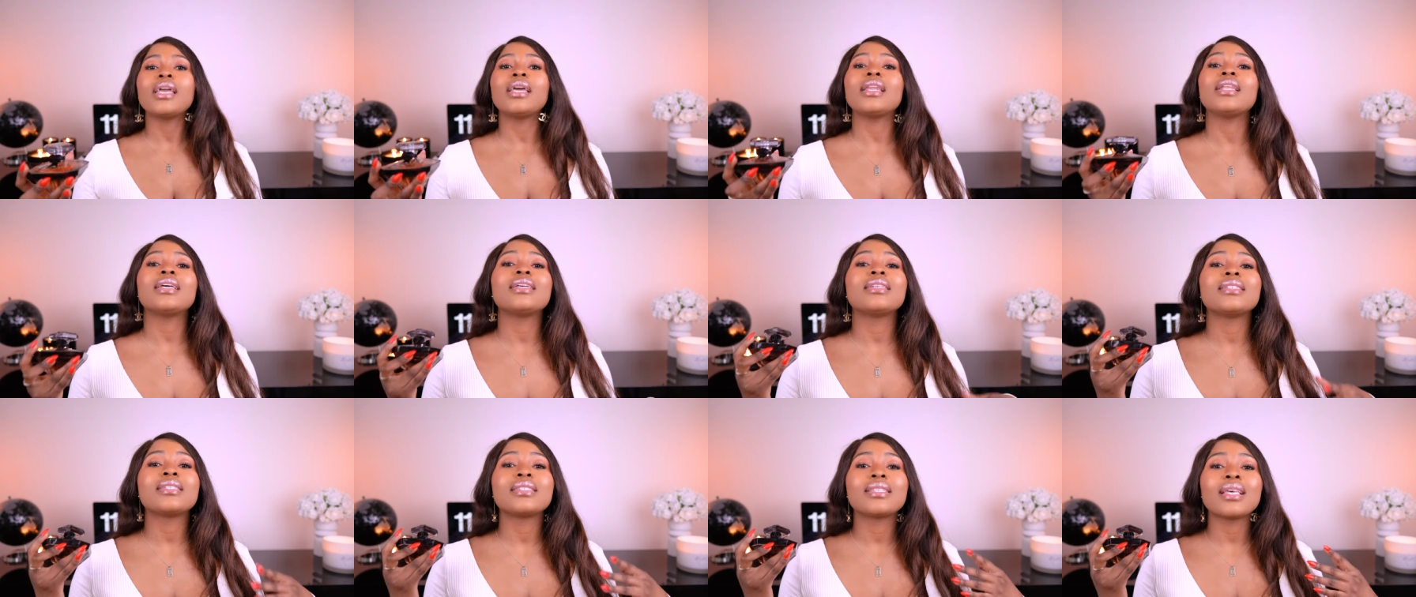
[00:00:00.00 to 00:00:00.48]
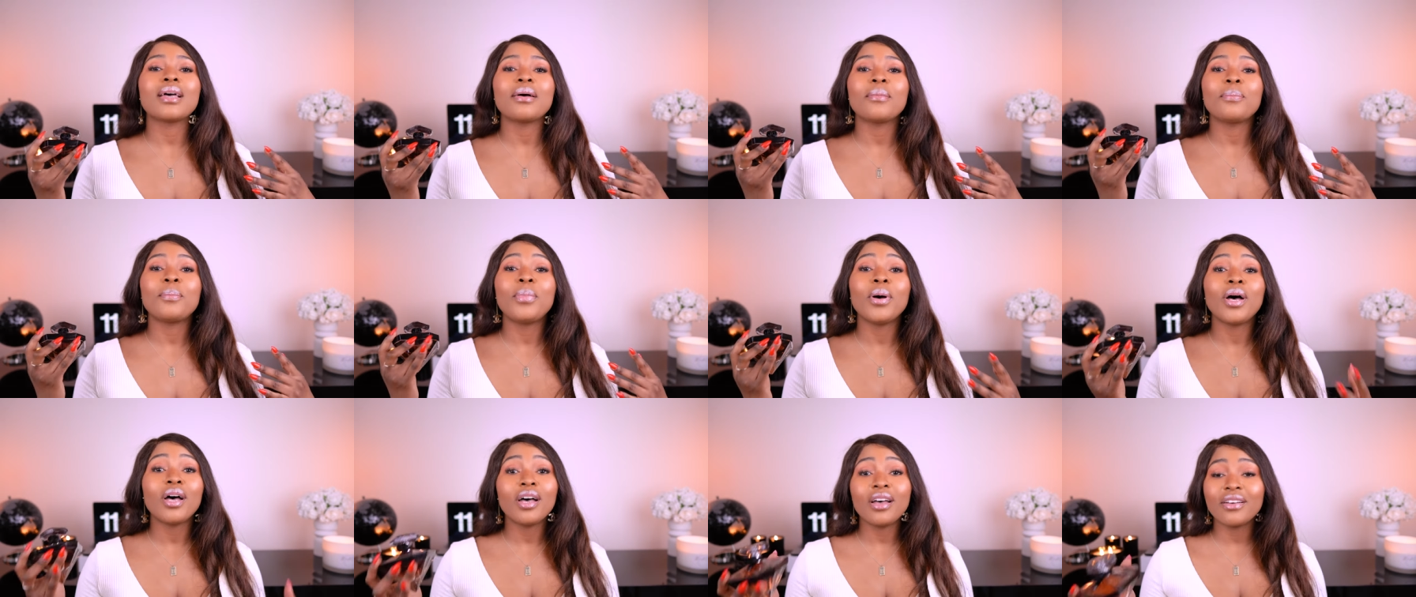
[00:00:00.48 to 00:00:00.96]
It is
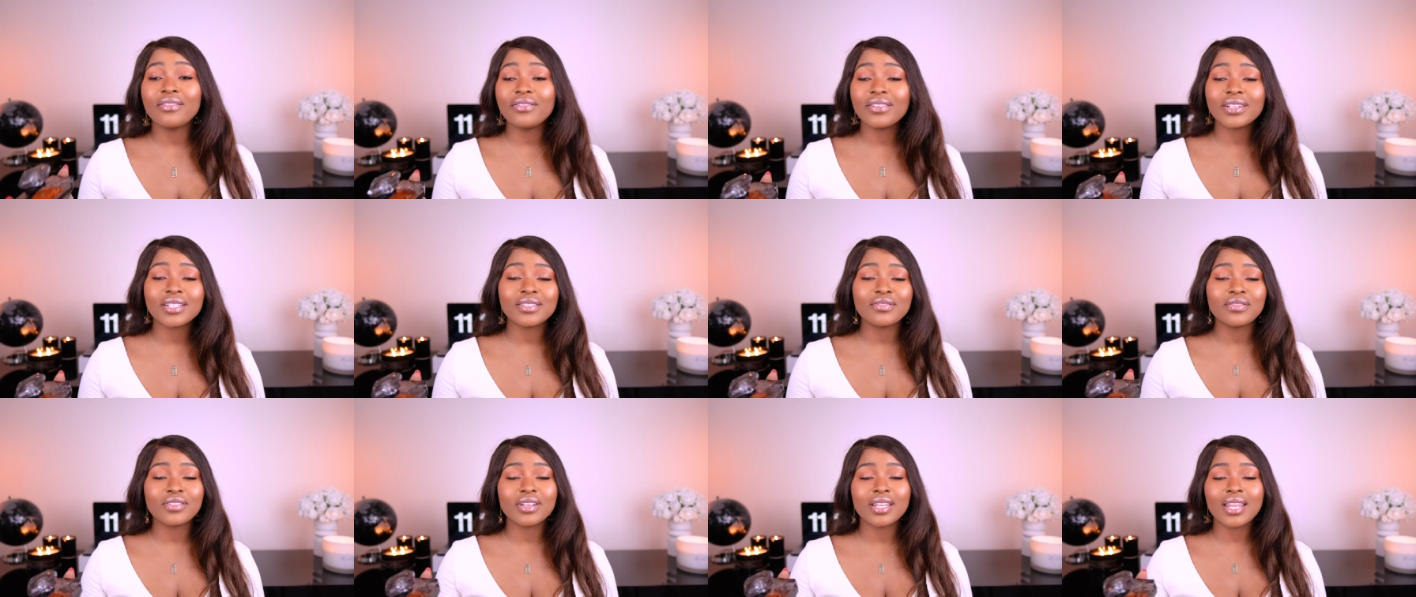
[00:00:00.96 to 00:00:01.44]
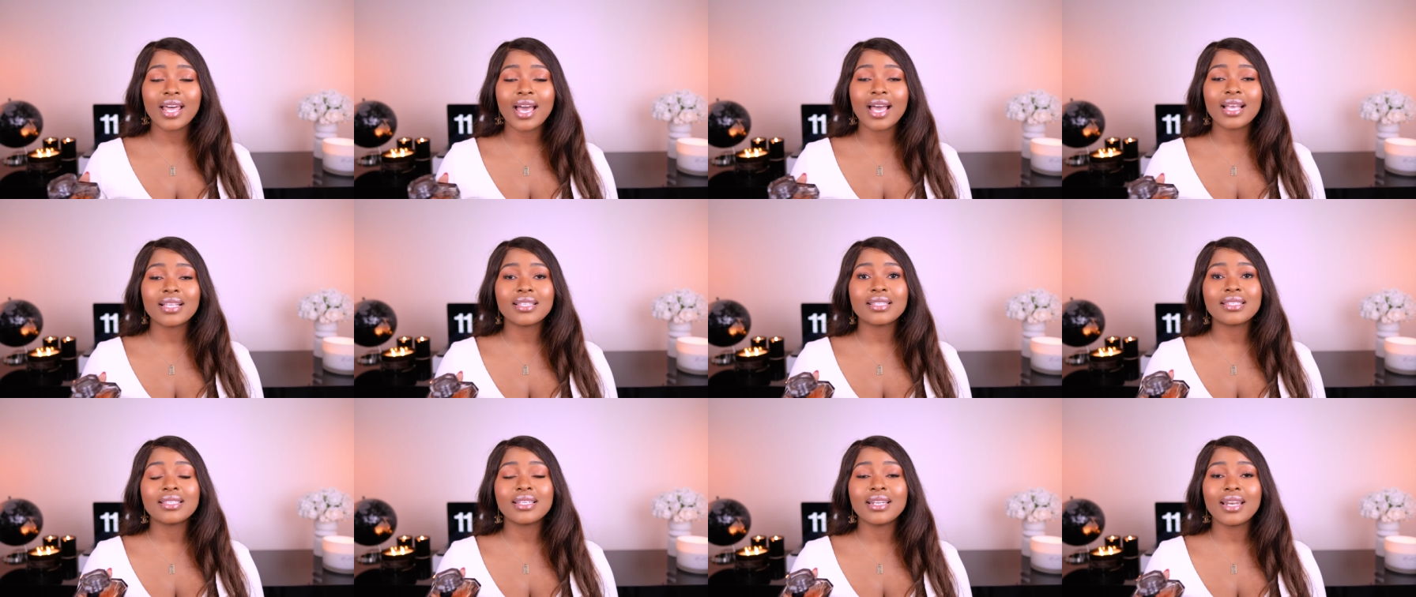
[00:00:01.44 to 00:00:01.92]
perfect for
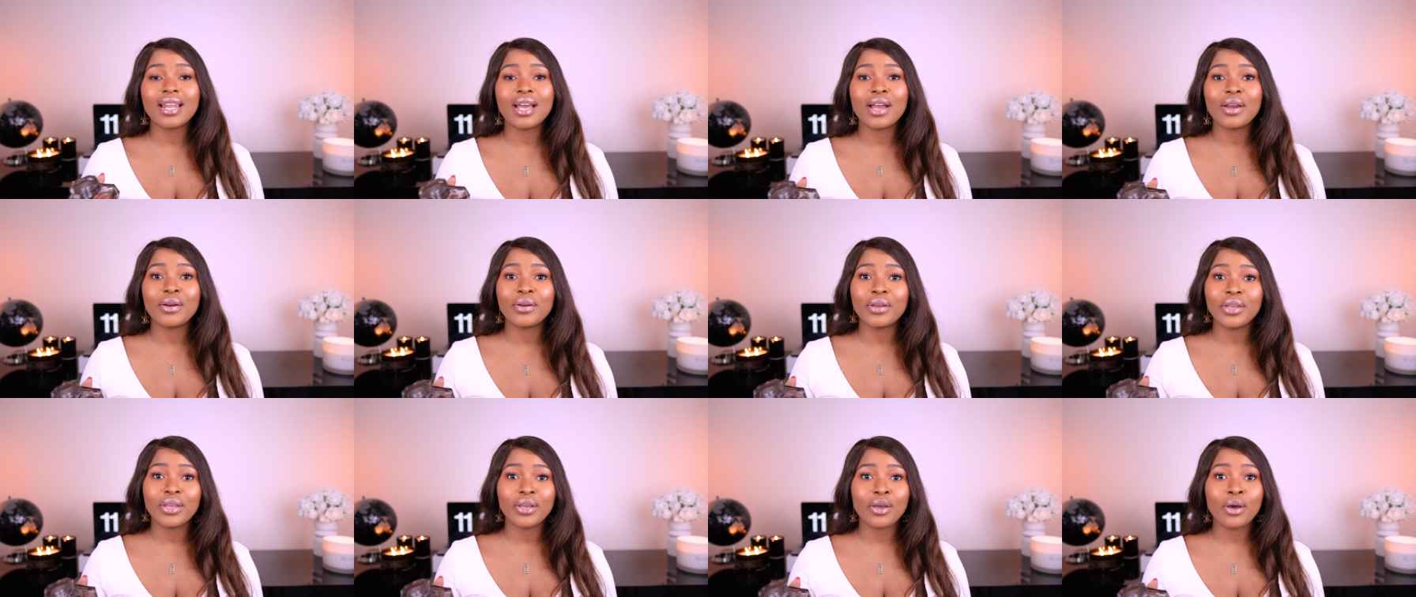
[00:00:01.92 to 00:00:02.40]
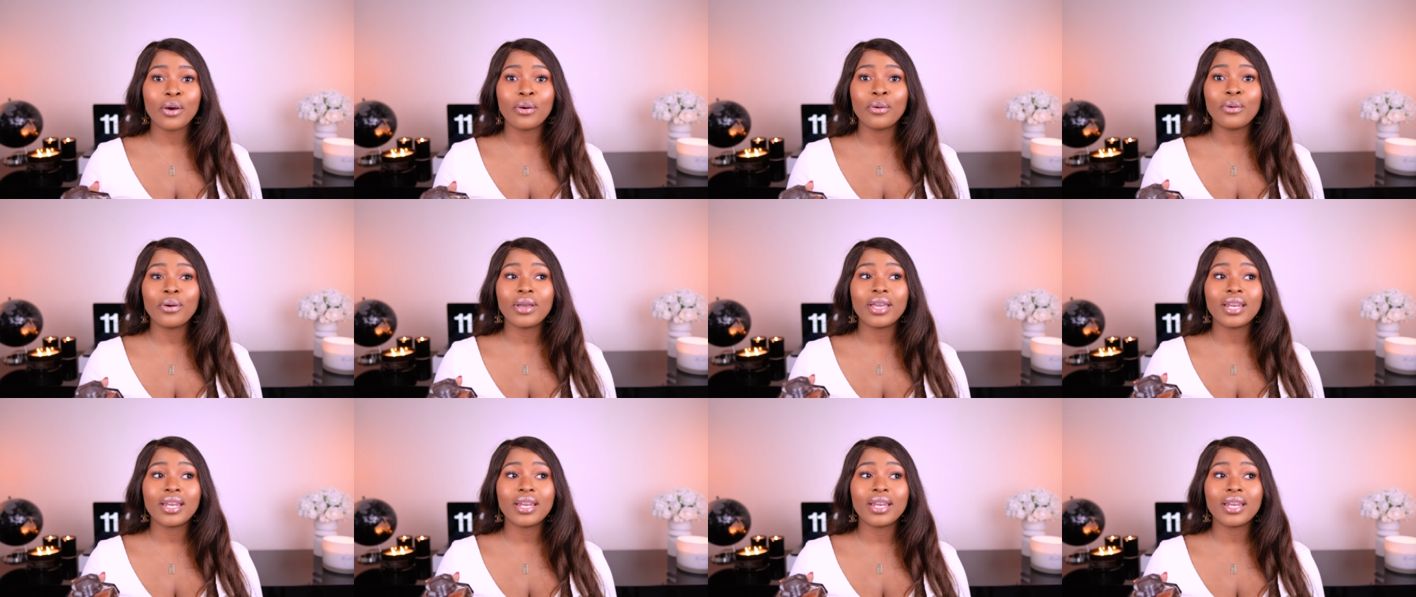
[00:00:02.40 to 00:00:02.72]
that scenario.